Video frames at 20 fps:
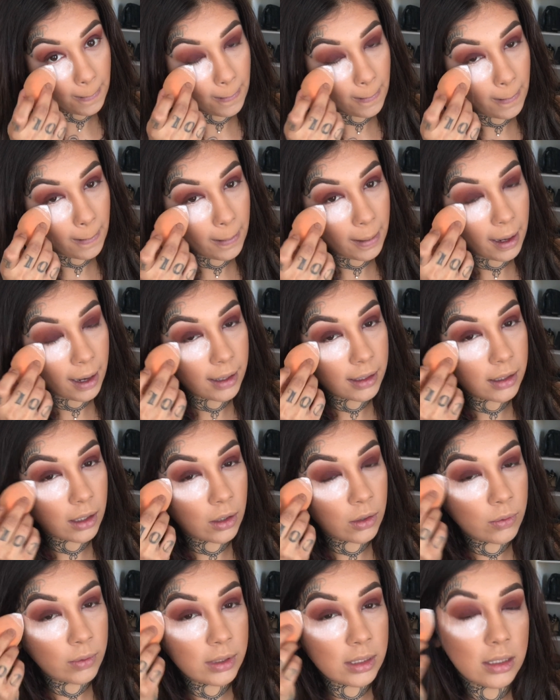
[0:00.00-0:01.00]
And I
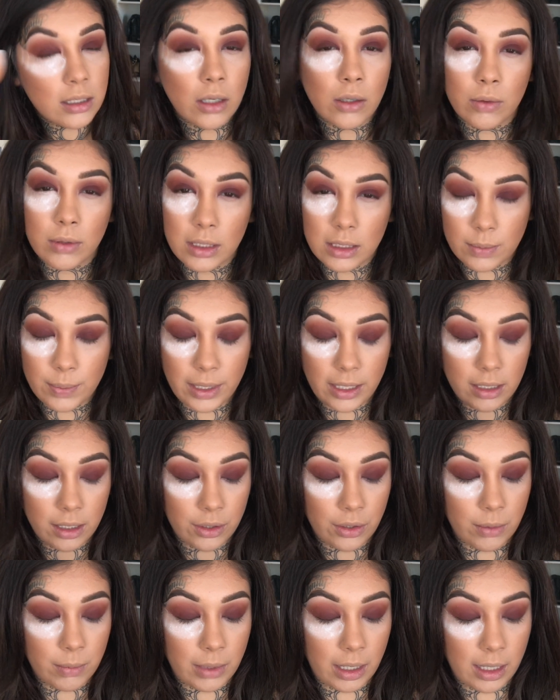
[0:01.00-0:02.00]
always bake
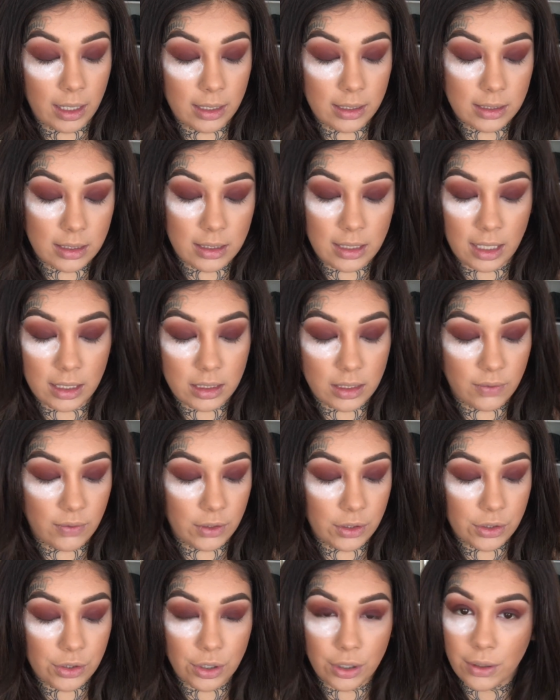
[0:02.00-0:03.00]
under my eyes, that's
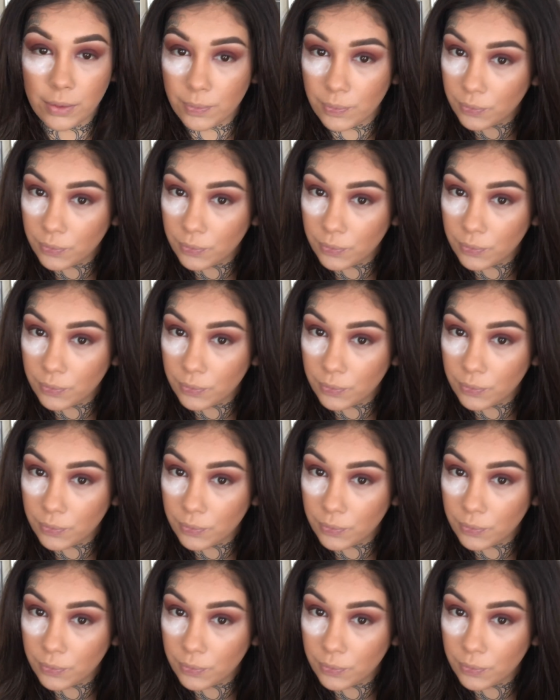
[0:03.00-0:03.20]
for sure.